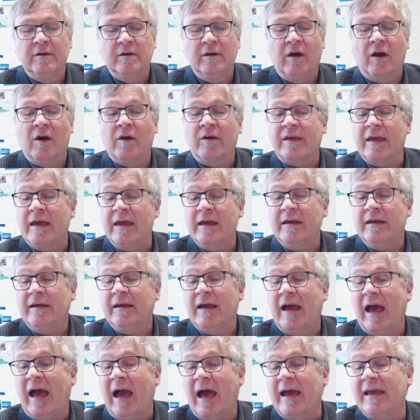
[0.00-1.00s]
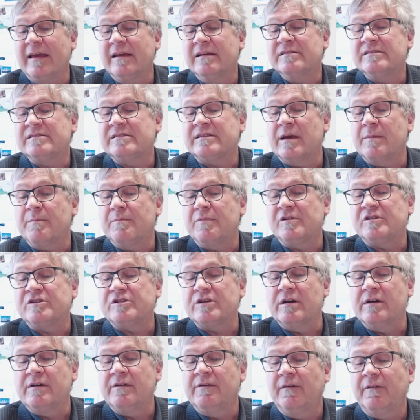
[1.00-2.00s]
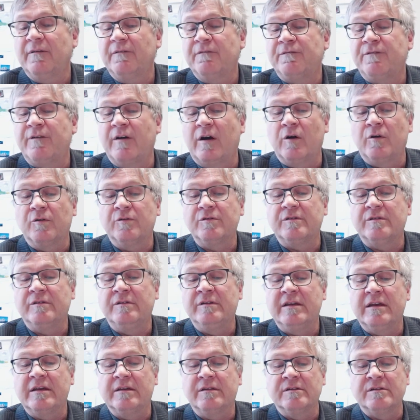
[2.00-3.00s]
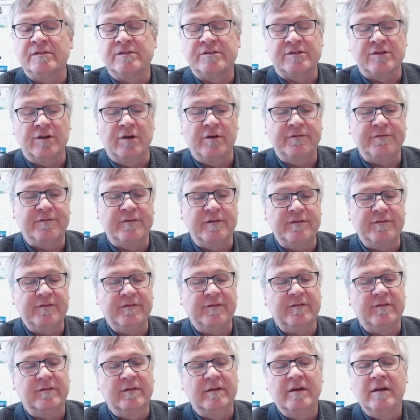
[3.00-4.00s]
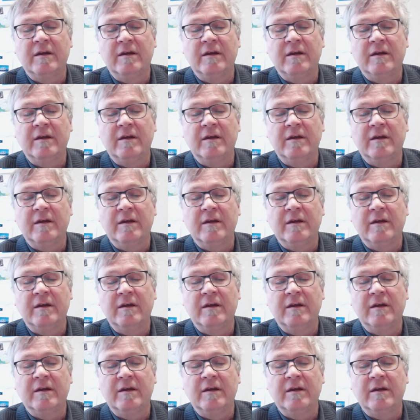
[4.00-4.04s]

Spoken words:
Okay, highest temperature found near the surface,